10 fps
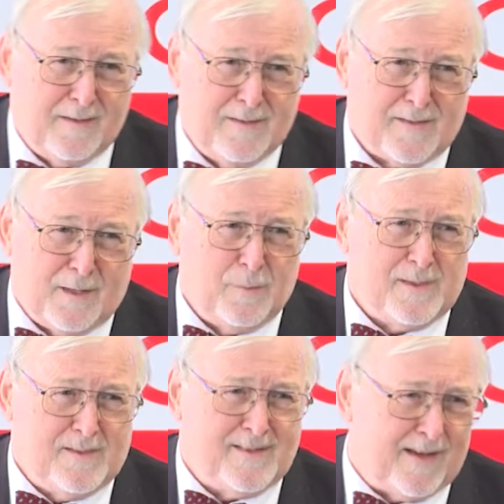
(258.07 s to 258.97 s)
is done
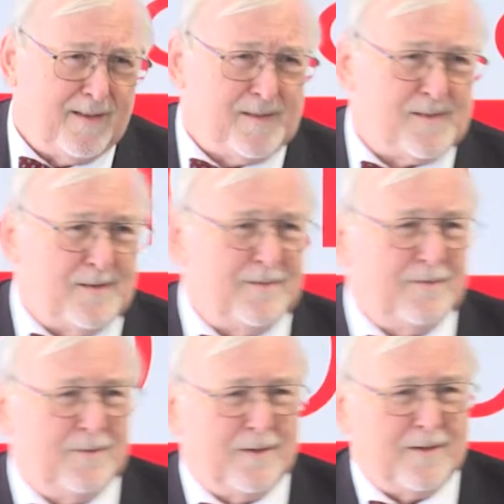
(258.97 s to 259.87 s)
within seconds
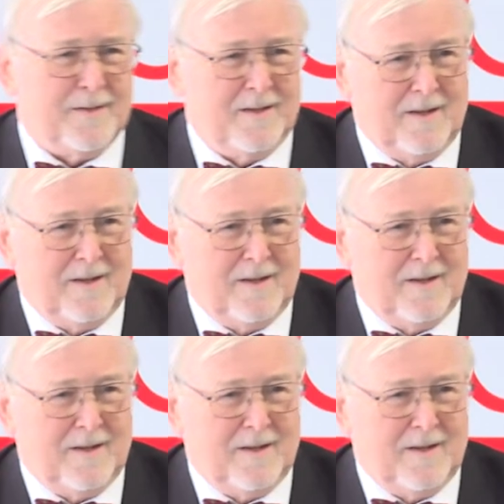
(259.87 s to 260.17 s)
for